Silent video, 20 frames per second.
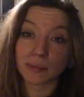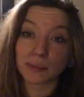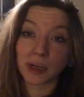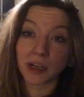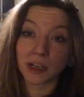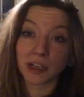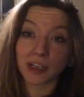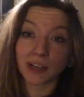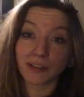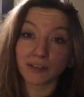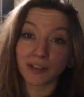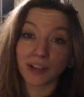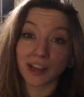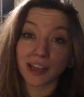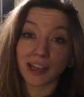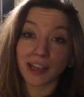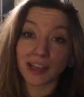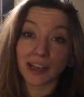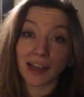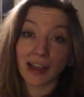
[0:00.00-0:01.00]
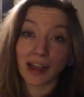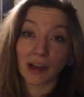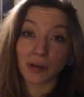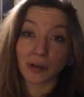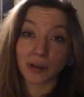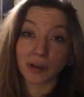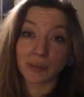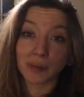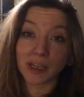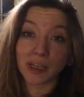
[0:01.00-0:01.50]
up on here for like an
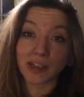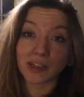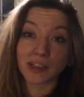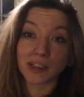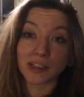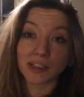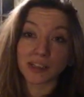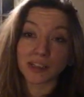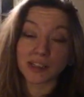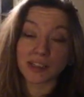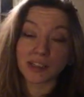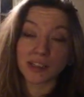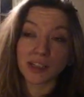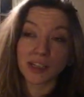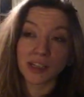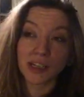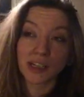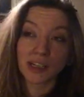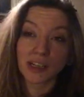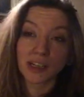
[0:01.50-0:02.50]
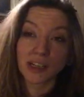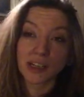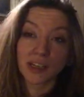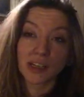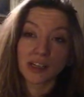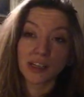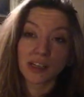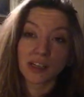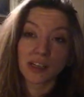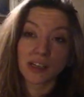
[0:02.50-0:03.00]
hour because
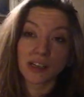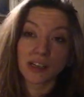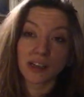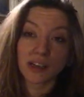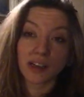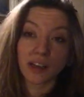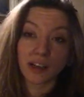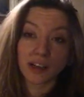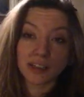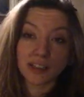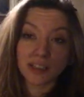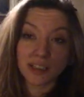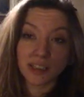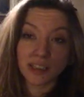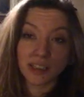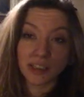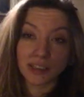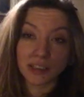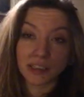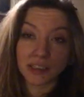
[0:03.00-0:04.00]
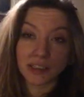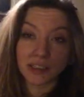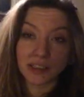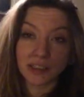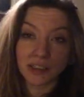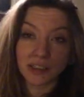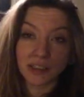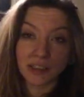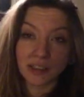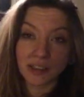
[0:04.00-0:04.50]
honestly, like,
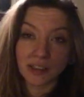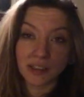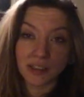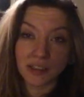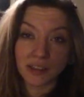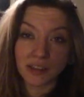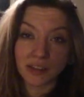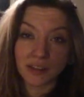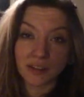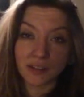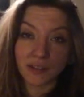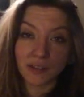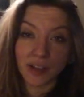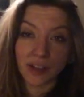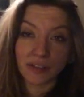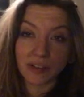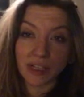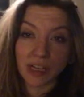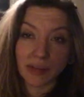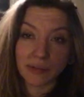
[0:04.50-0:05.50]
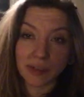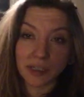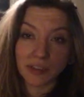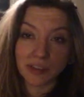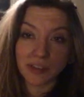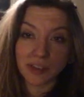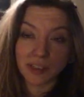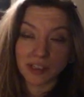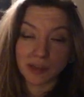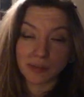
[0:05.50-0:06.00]
every time I
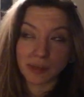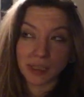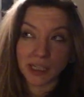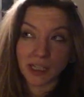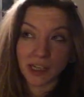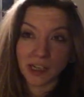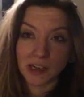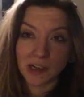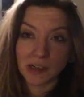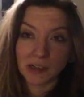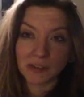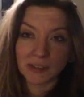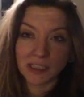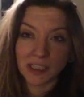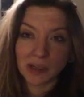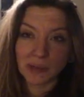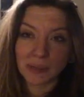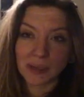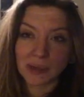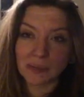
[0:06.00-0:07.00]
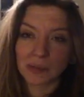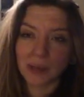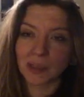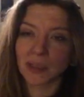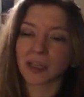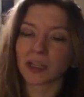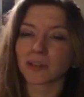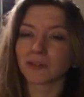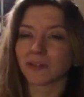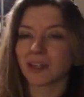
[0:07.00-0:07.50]
do this, I'm like, oh, no people
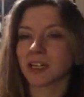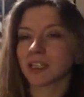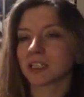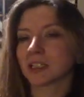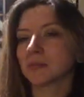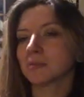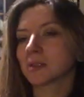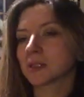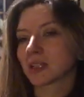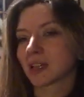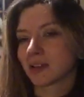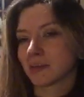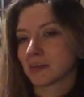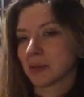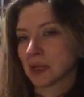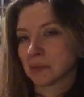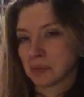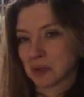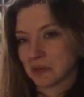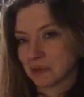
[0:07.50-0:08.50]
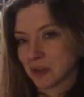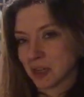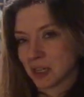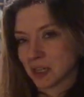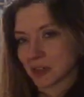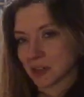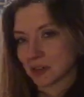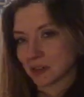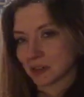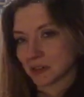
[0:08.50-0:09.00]
are gonna watch. I'm just gonna make my
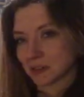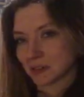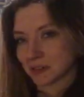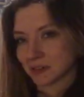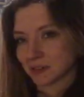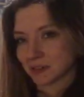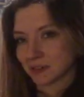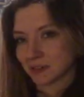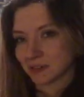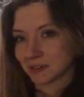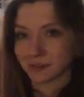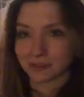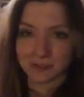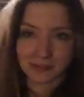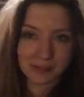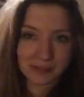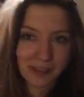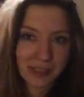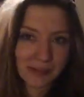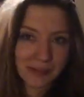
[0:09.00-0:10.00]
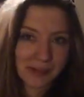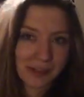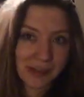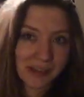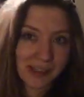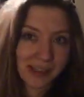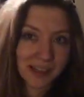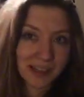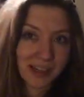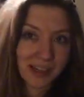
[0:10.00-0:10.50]
video. Then I'm
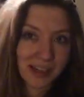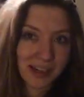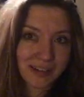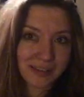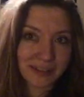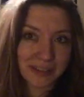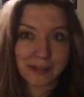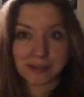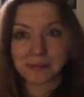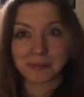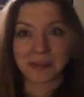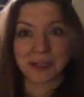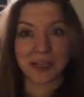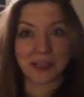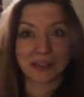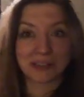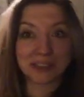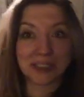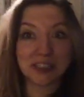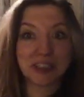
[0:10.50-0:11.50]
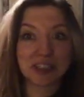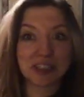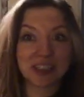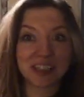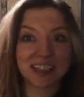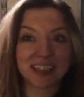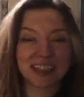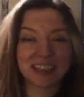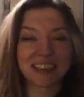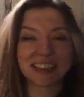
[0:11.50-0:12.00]
gonna log off and I'm gonna be all
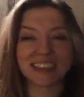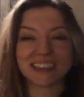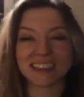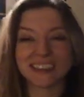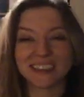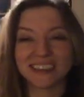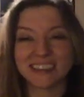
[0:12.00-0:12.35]
ninja like.